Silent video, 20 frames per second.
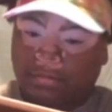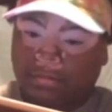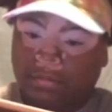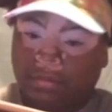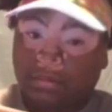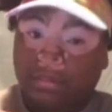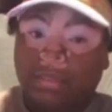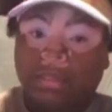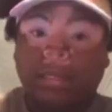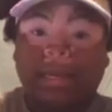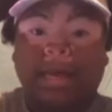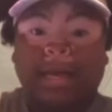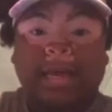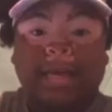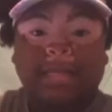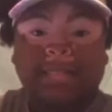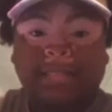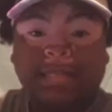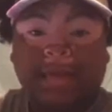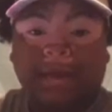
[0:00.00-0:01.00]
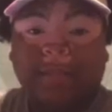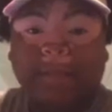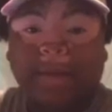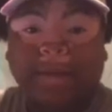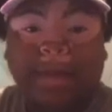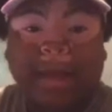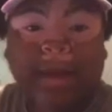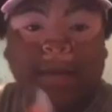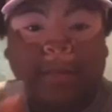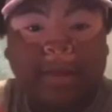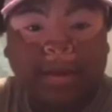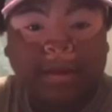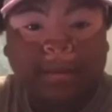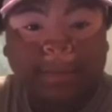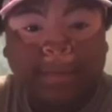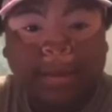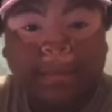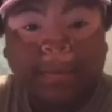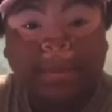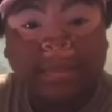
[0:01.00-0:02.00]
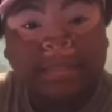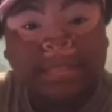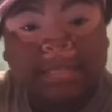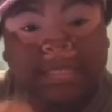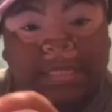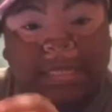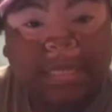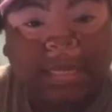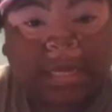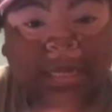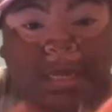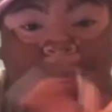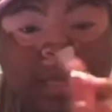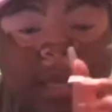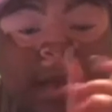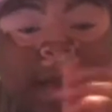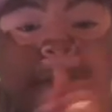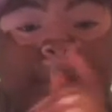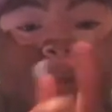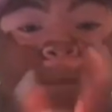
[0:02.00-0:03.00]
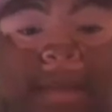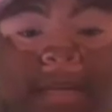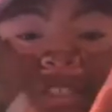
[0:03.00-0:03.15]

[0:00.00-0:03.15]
like I said, while y'all waiting on me to put this in, make sure